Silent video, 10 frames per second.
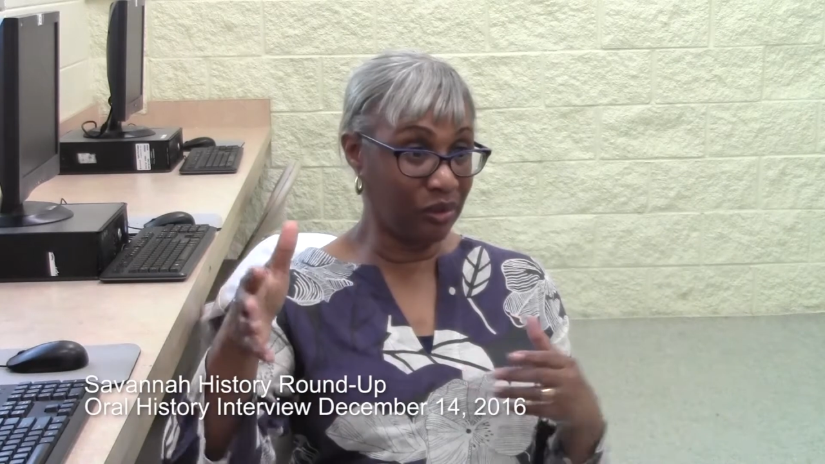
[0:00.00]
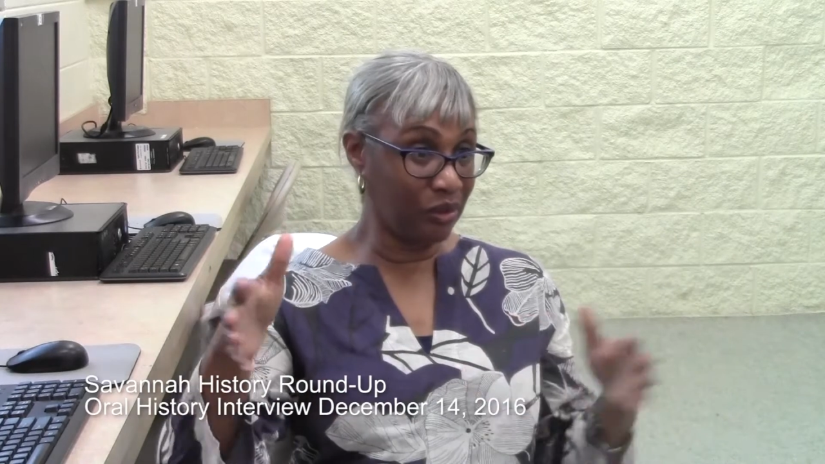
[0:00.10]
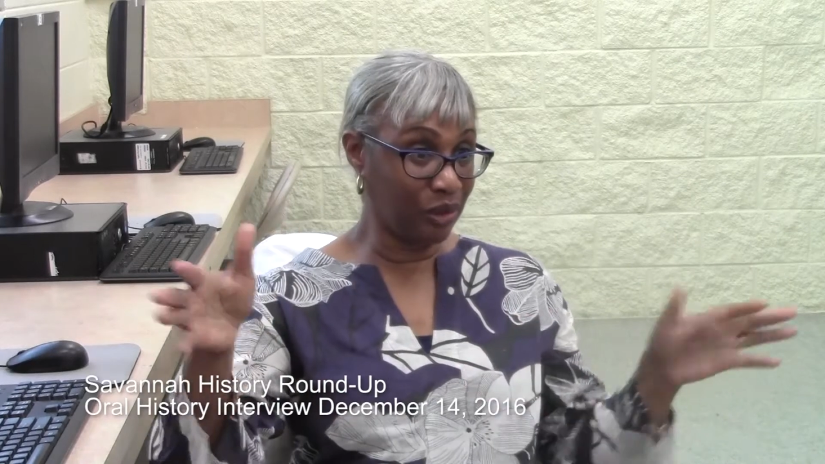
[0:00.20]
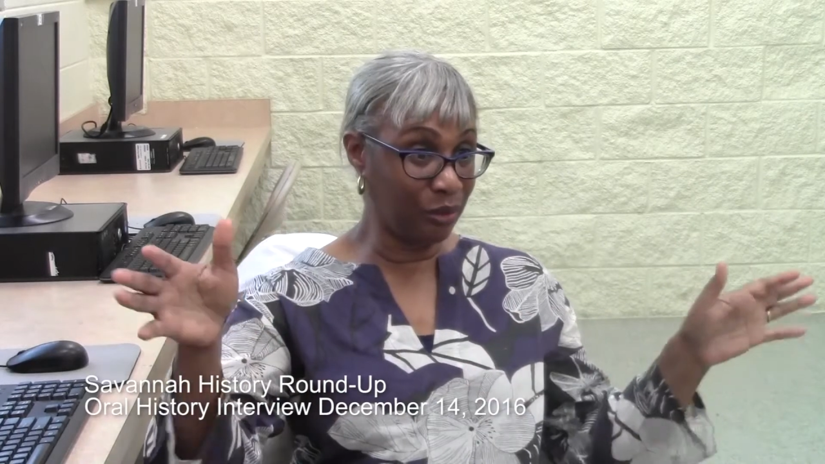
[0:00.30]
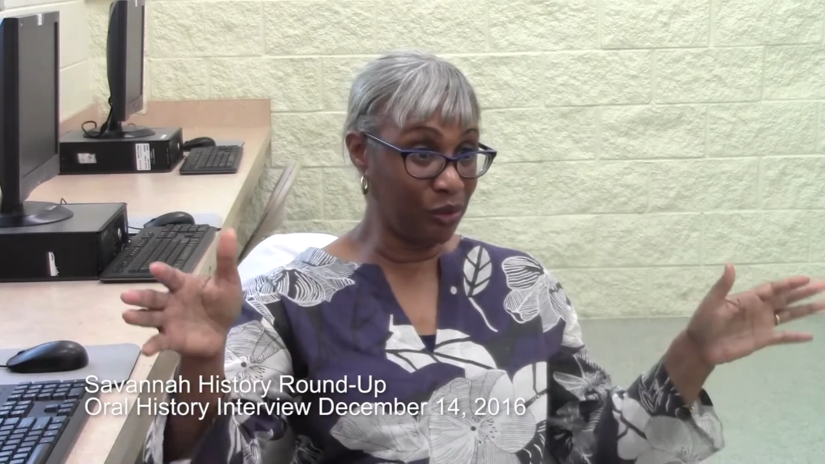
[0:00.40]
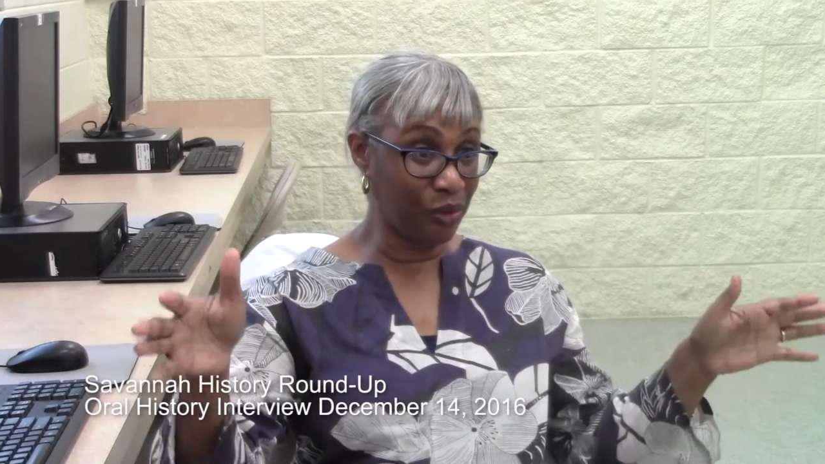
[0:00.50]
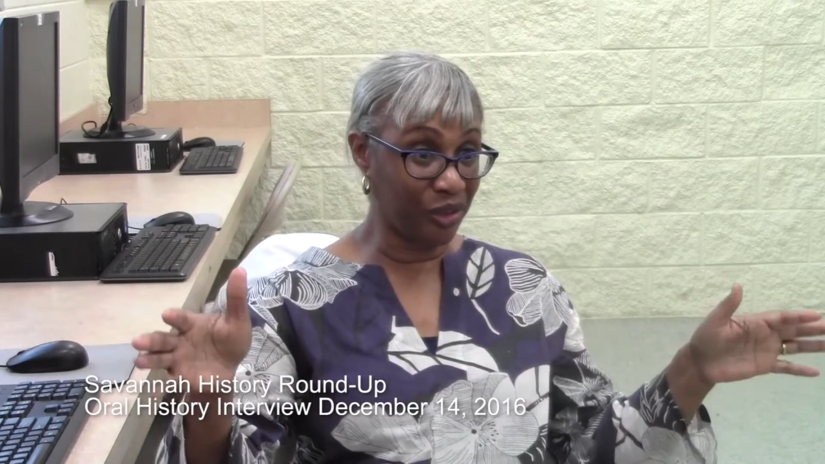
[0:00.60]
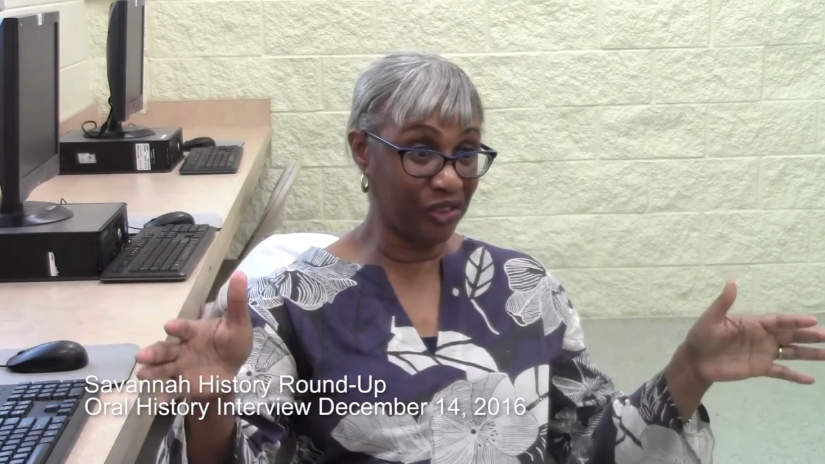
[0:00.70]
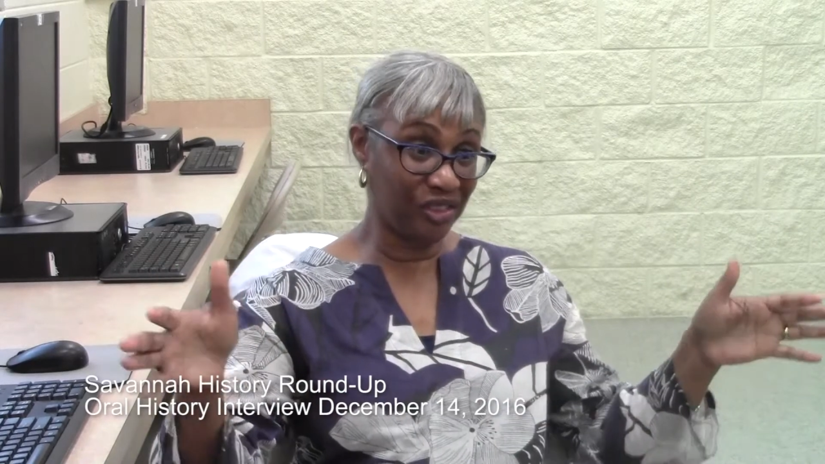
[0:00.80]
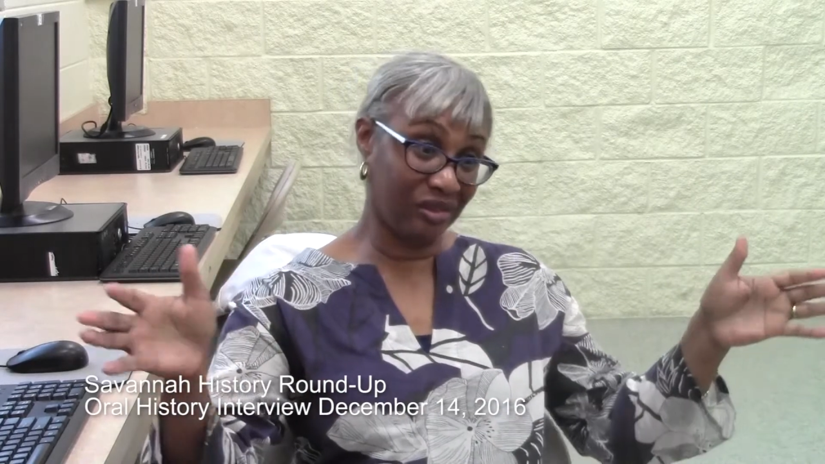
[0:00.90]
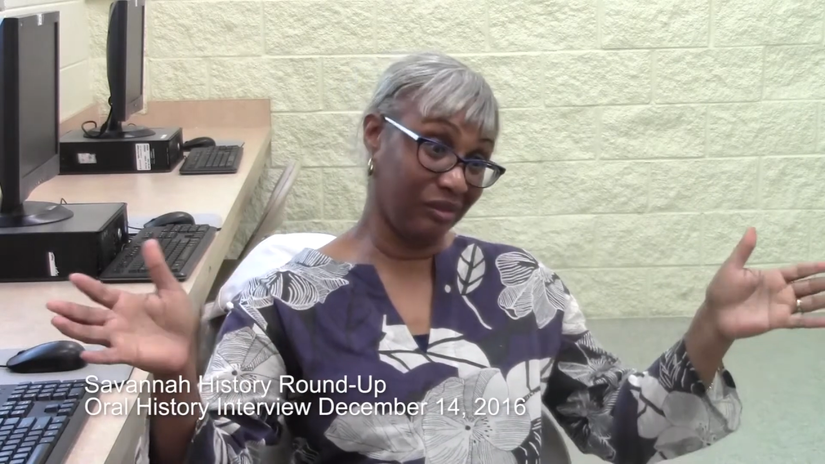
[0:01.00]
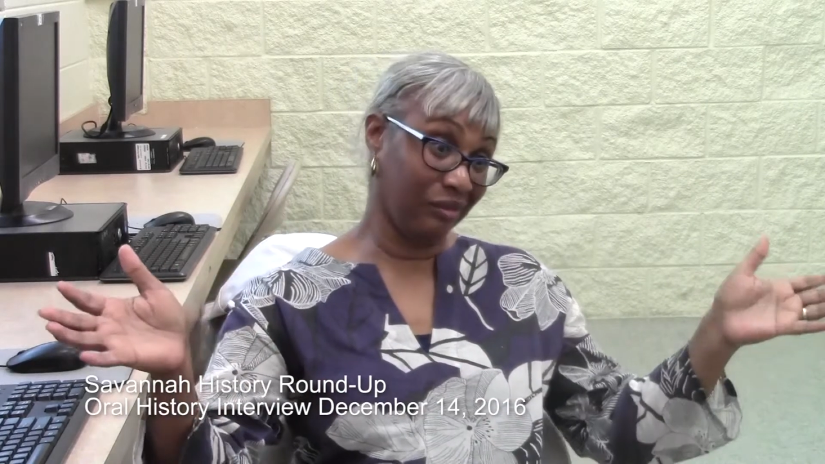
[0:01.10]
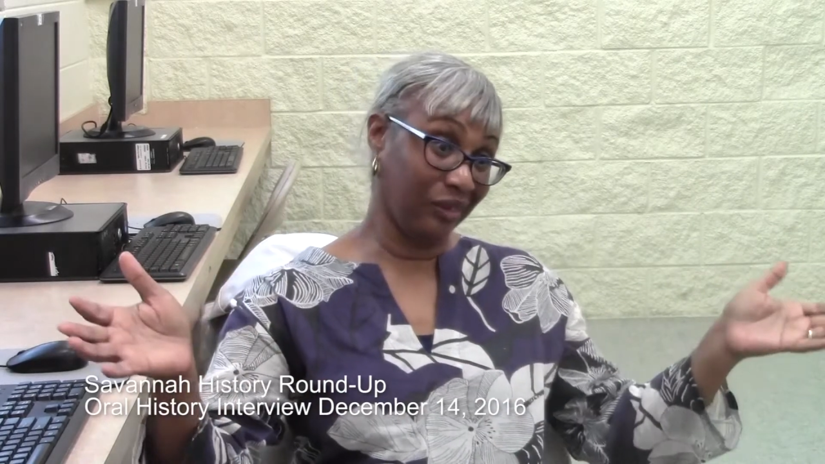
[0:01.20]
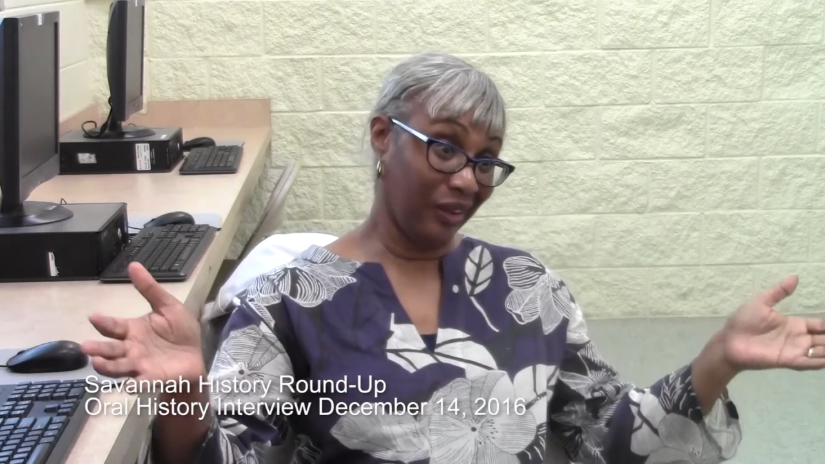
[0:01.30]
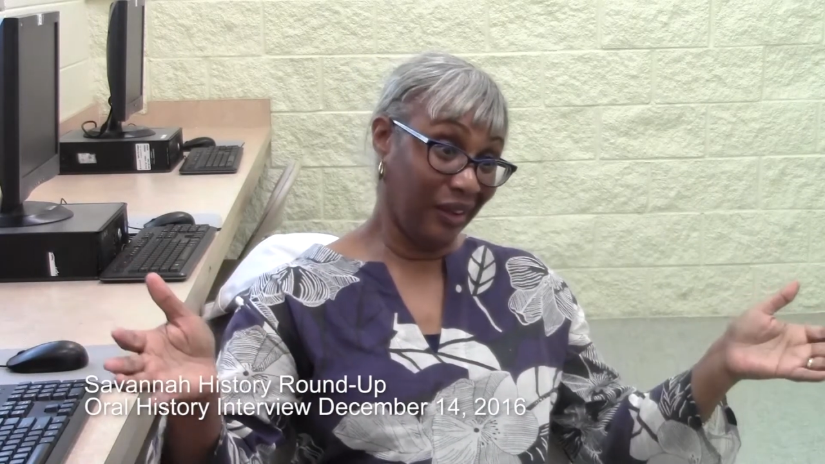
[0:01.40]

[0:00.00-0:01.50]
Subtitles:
on the porch. So,